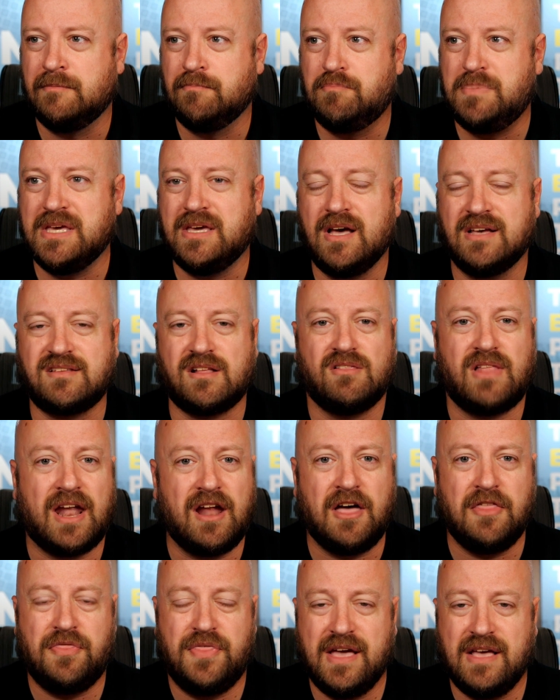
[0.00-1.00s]
because a
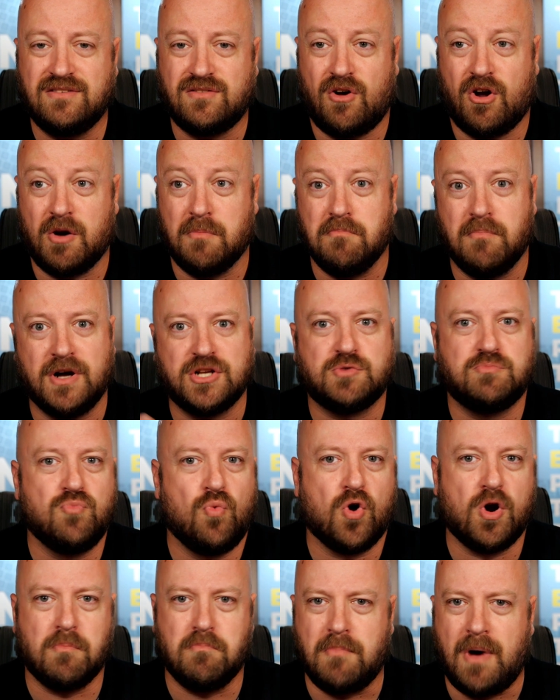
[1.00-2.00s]
lot of things are much
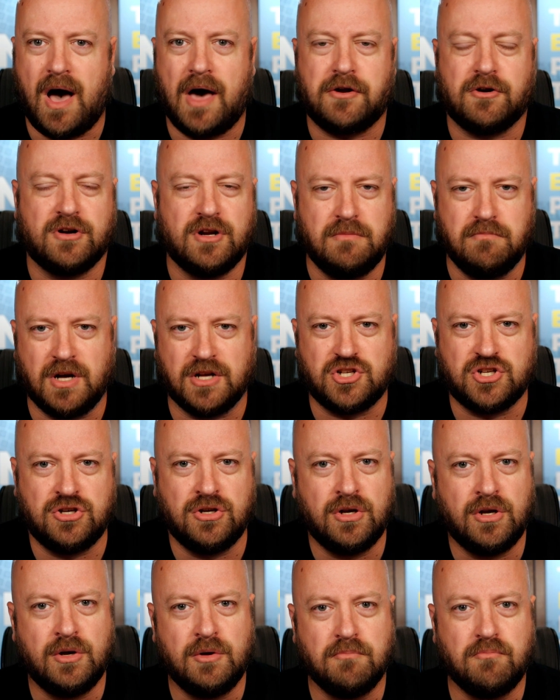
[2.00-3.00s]
more modern and much
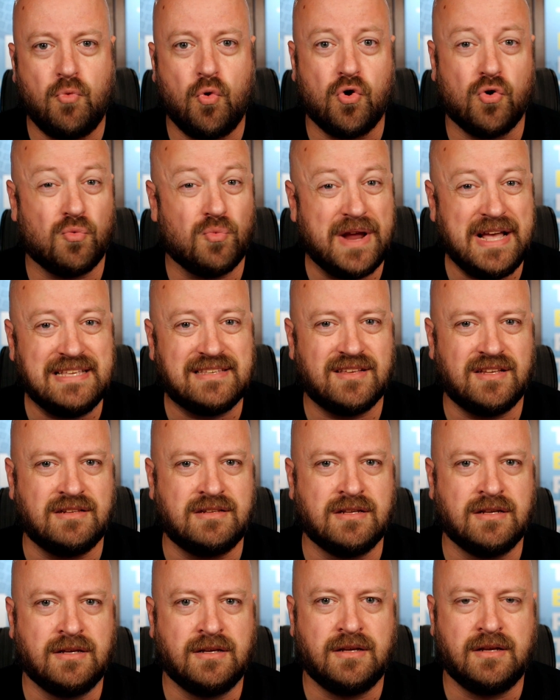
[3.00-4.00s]
more
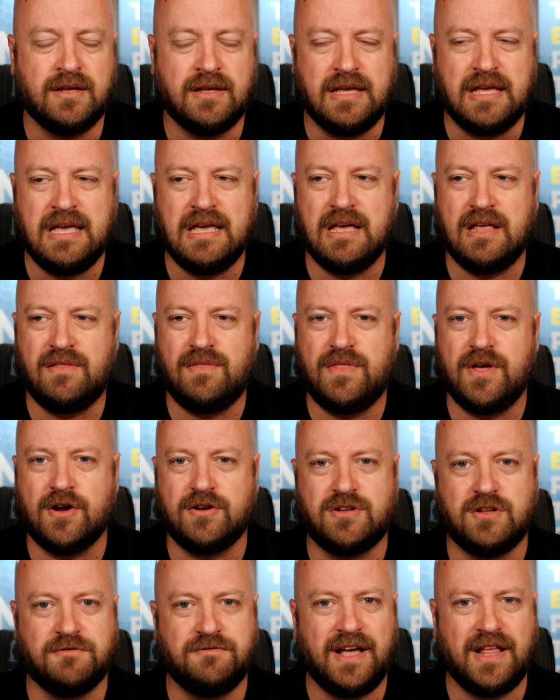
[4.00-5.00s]
recent in their
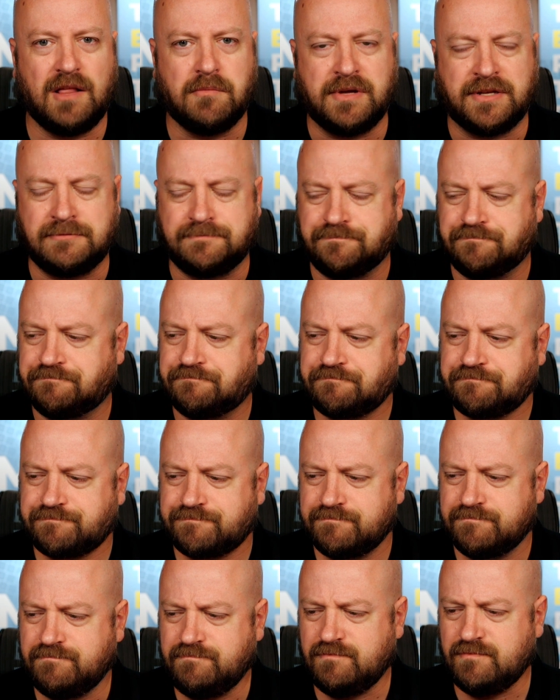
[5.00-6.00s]
development.
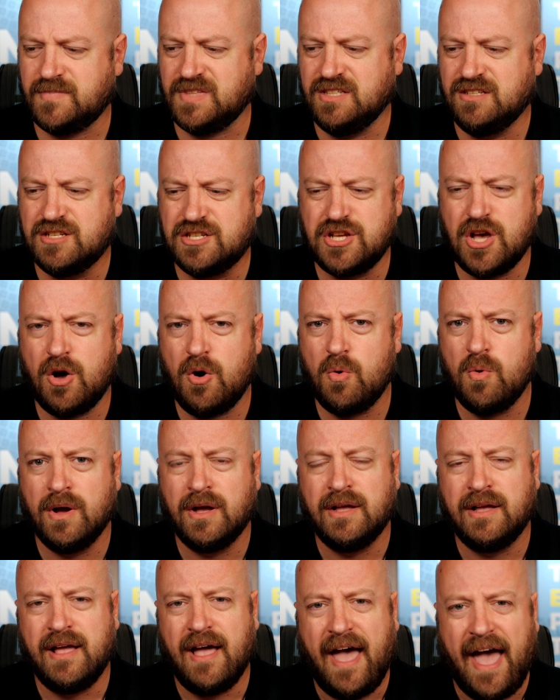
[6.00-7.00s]
So
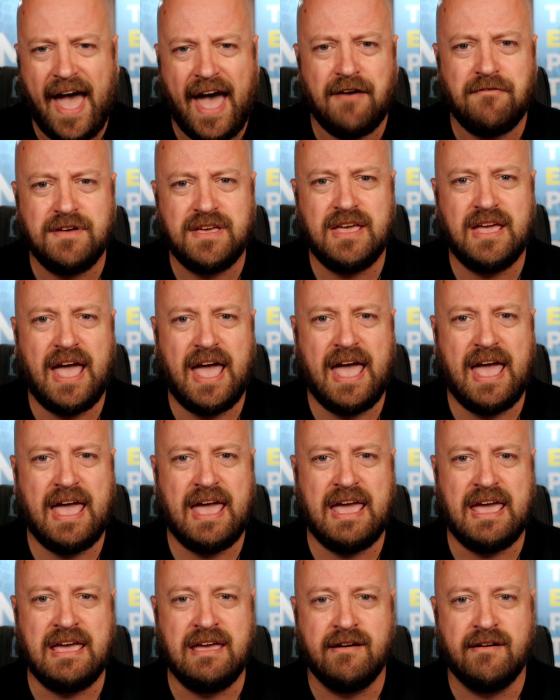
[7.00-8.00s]
having
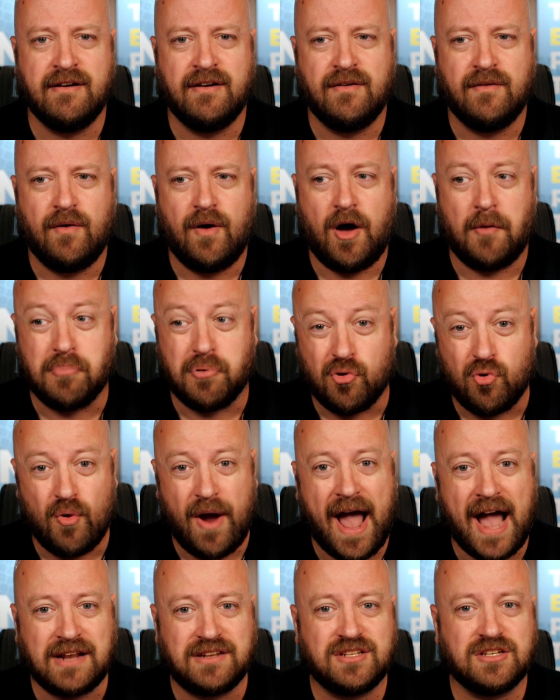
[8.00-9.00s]
a
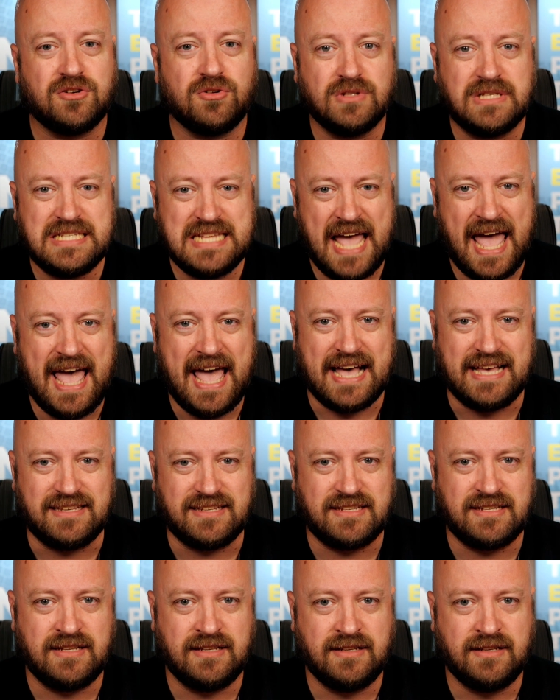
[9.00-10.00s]
practical
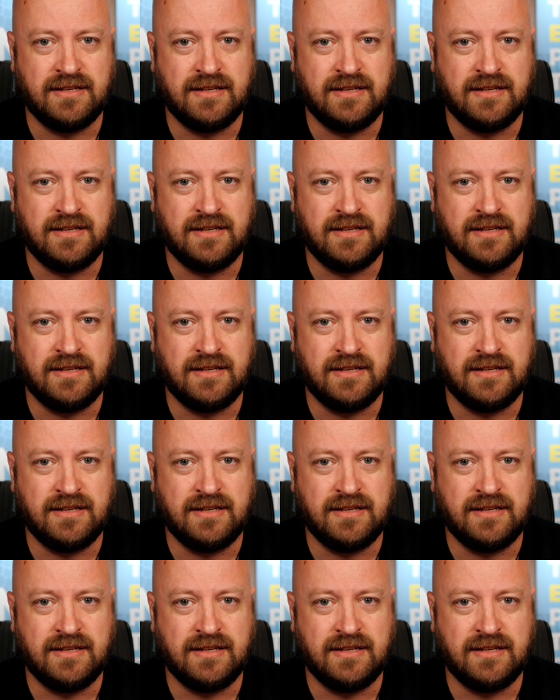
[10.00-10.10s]
test